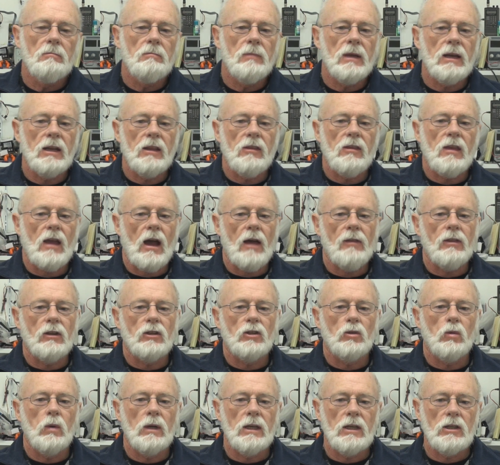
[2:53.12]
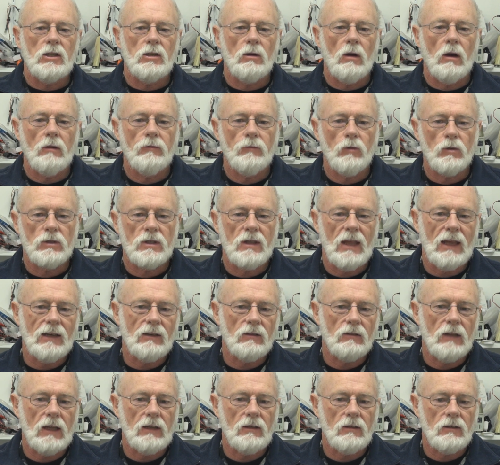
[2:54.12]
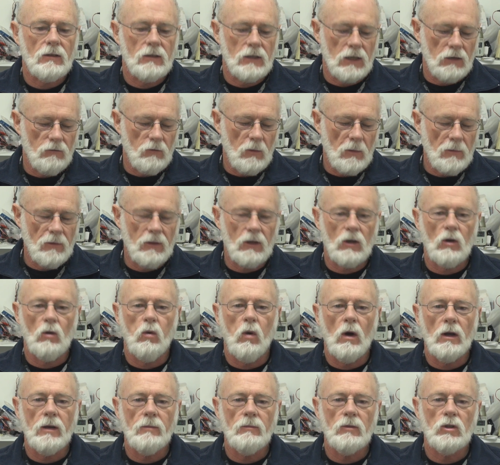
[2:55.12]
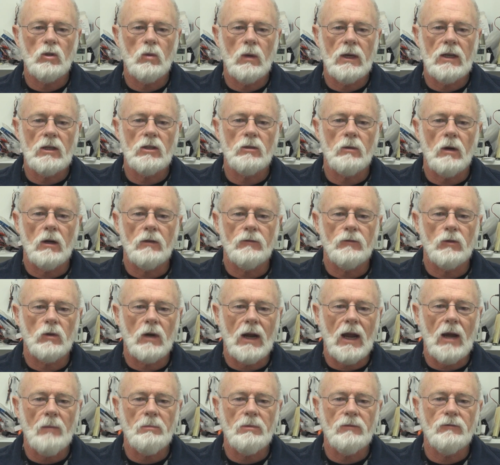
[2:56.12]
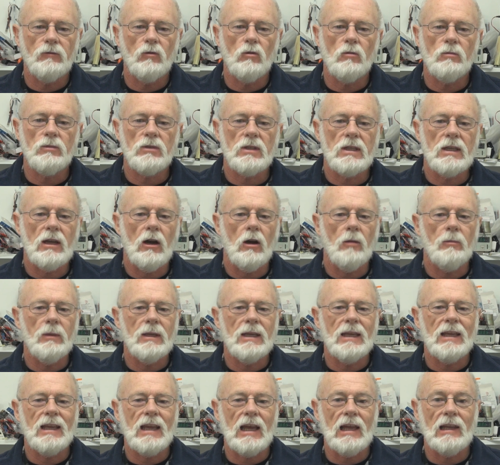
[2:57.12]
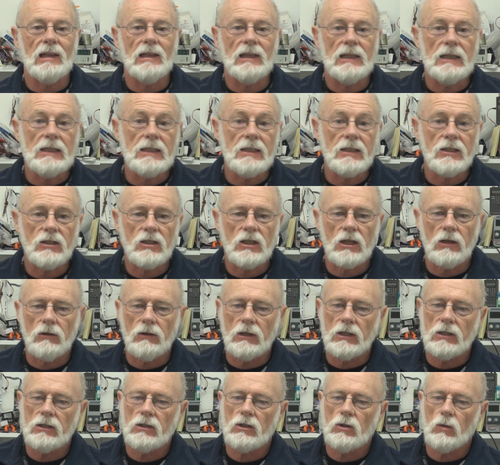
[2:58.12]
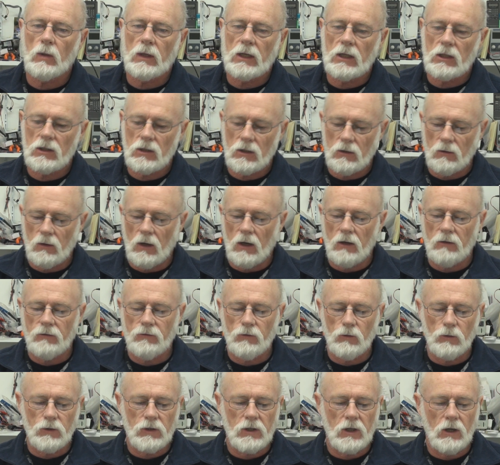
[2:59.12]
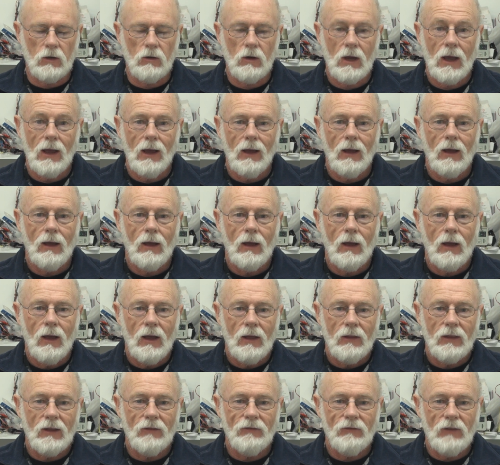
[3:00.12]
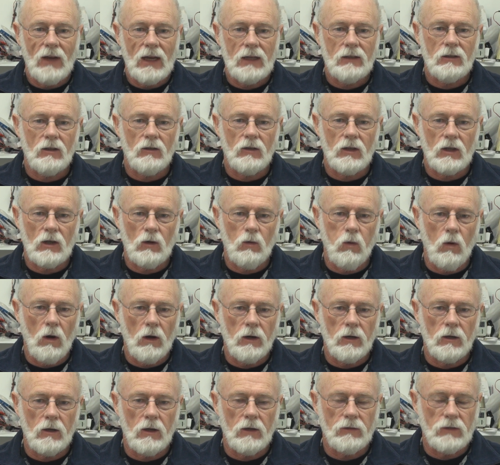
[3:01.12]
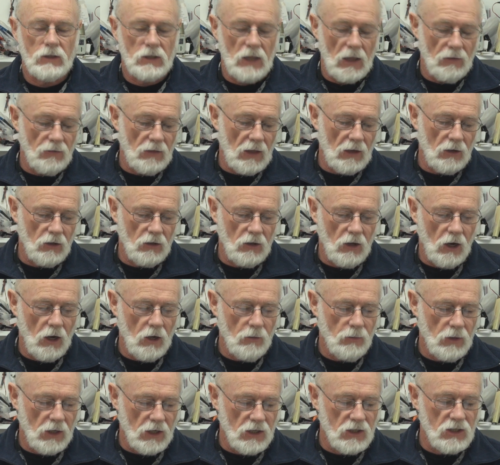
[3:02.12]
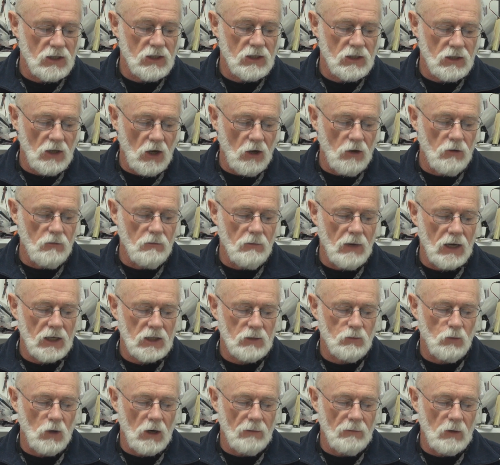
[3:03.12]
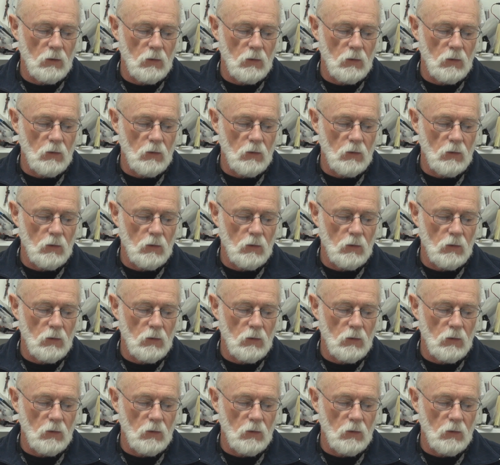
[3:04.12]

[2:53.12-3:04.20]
many of the other 2204s, and that remember, the Quantum 2204 outperforms the HobbyKing Elite Series 2204. So the fact that the Cobra is so much more. I